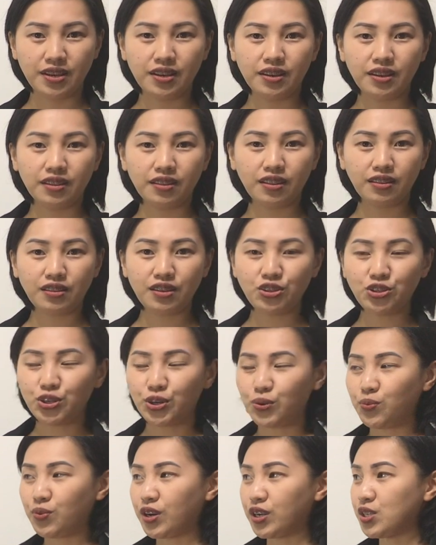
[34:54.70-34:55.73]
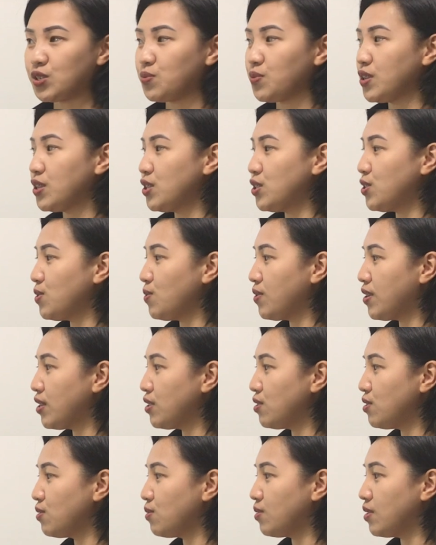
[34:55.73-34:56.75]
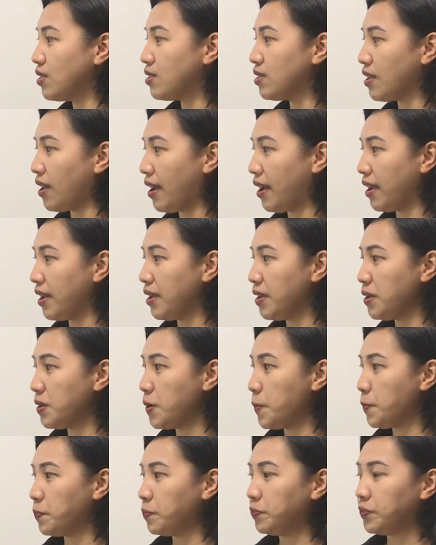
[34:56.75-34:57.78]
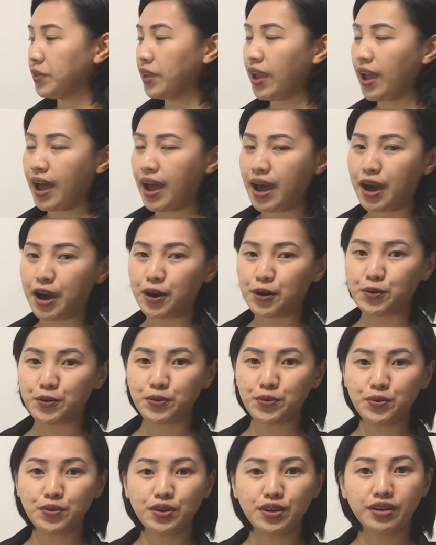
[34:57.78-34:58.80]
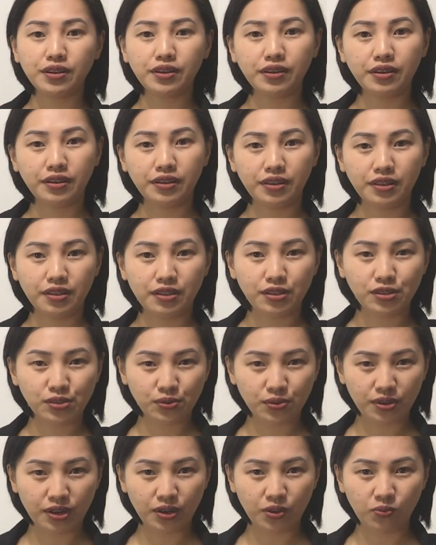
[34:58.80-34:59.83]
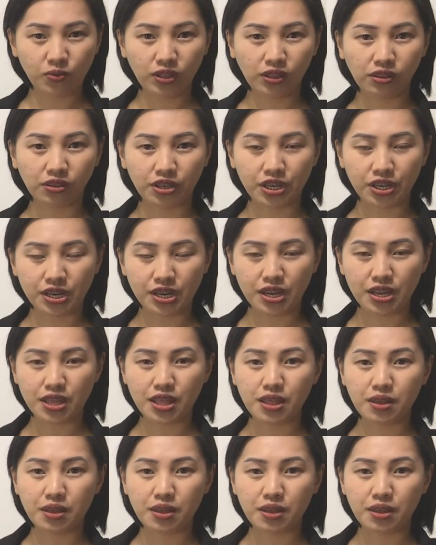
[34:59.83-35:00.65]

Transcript: The teacher works with the students to decide how the student will learn the